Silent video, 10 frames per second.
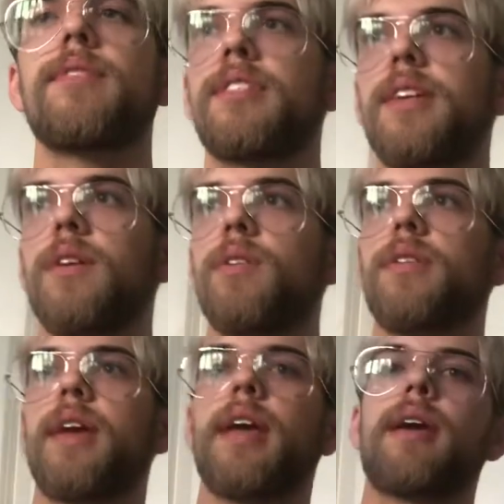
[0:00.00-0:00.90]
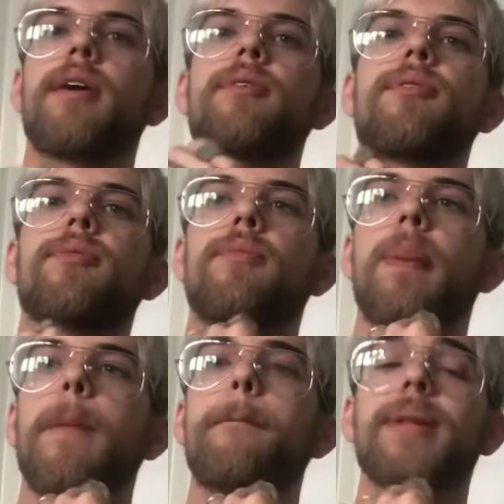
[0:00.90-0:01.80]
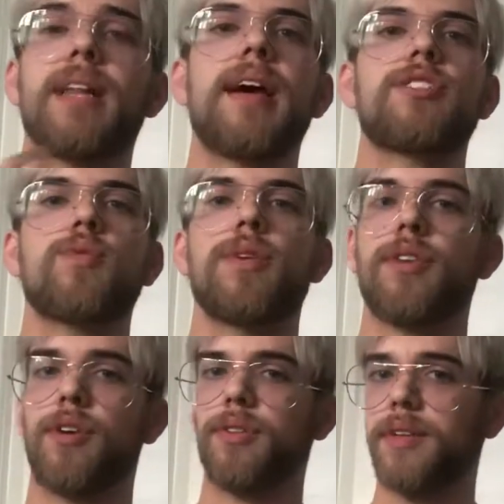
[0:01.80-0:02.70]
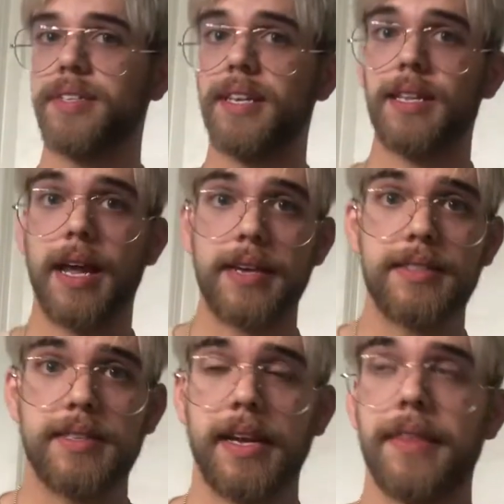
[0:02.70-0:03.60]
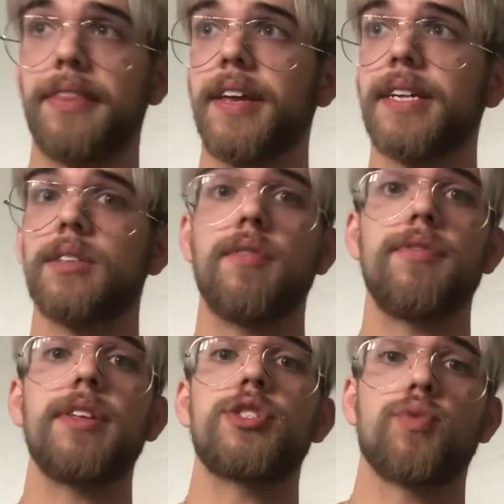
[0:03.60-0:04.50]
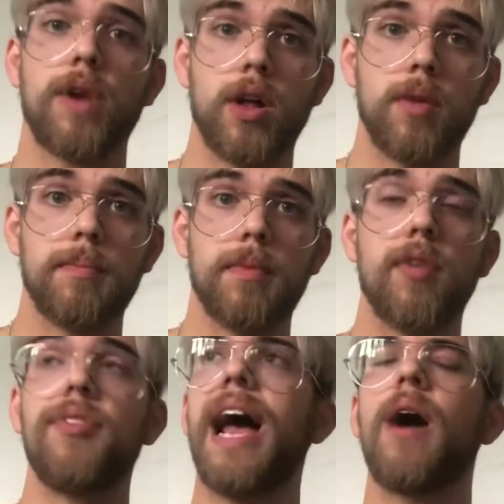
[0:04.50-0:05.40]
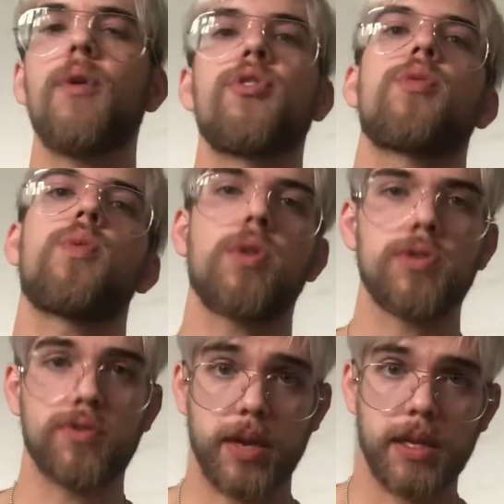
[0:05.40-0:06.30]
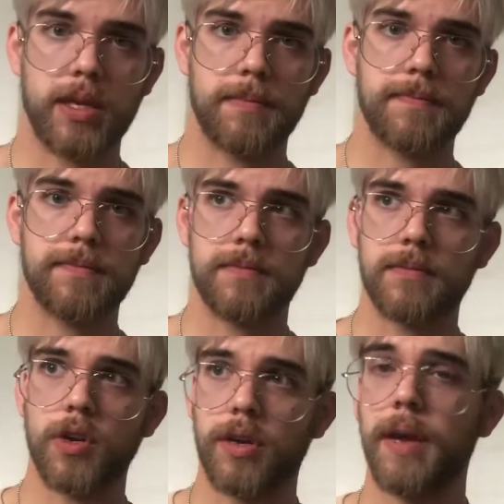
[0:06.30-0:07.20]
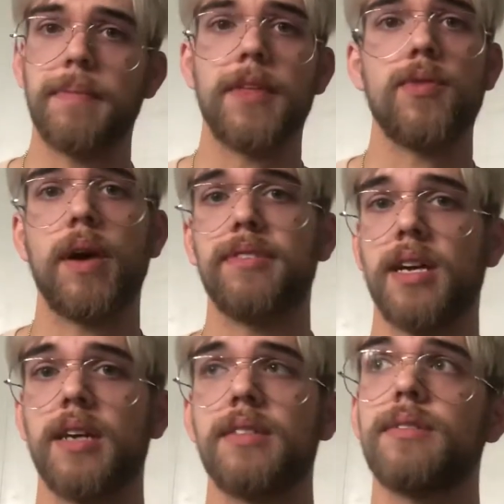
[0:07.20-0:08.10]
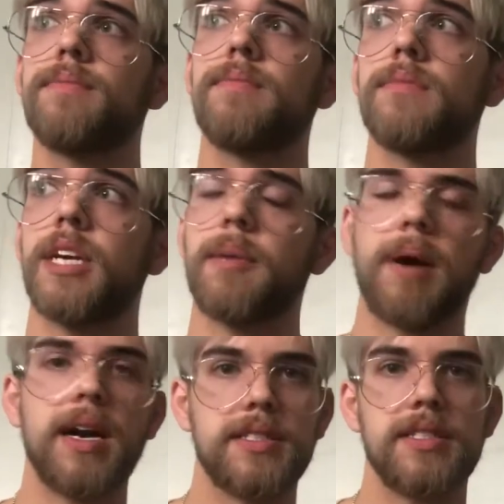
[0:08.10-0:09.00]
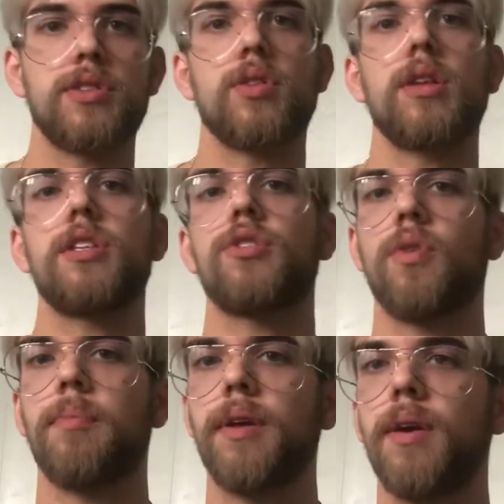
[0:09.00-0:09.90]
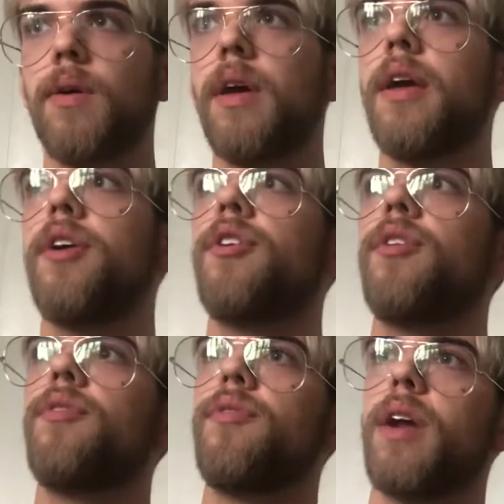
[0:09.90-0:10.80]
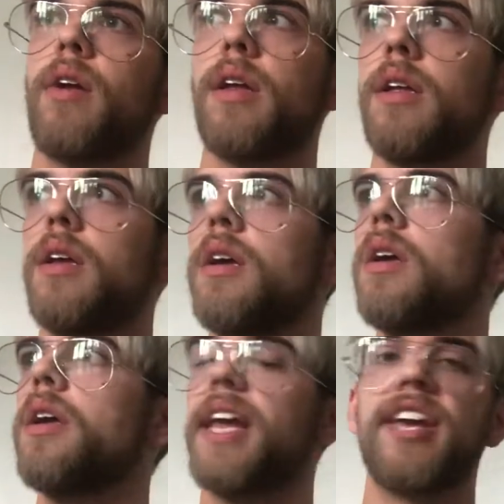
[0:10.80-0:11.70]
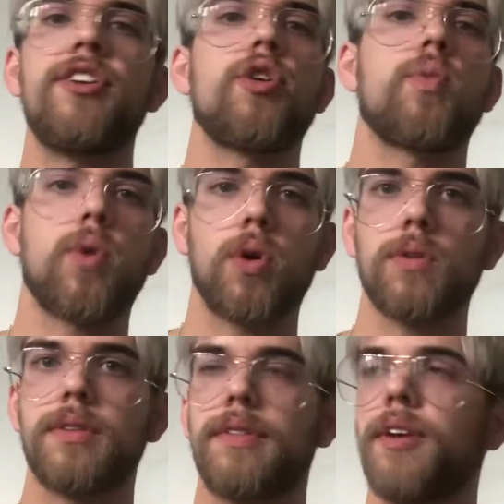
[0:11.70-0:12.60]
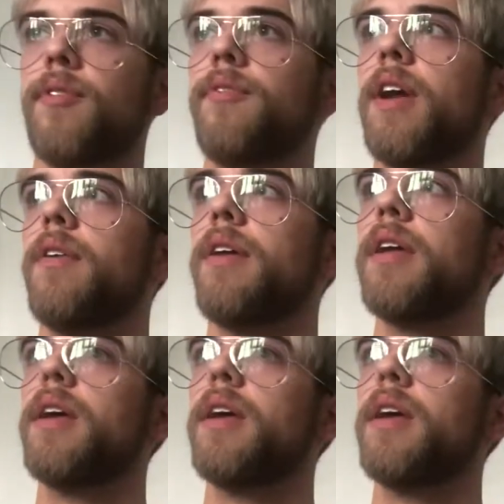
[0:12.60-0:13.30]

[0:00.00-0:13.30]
skilled and blessed with earthly delights and things of this realm, of the outer world, really. Okay, then you have signs like Pisces or like Scorpio that are very inner world, that are very